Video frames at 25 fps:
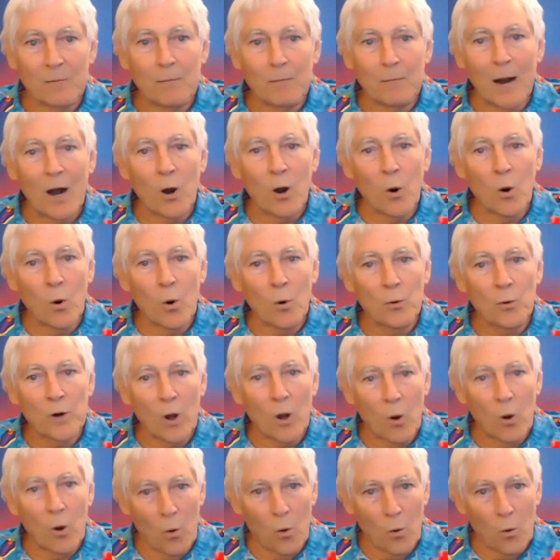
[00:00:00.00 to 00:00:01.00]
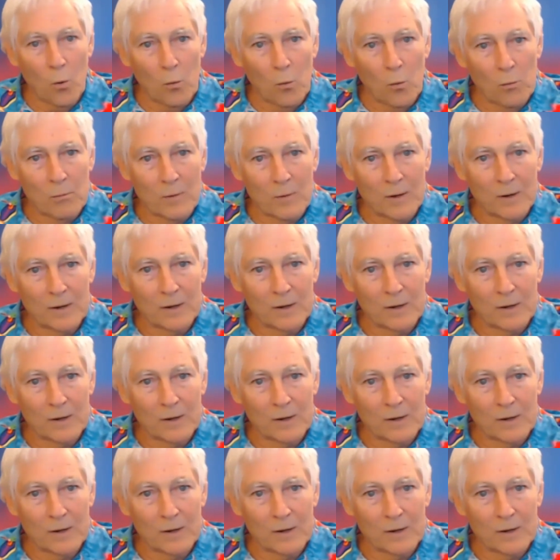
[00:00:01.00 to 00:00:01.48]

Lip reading: my own home,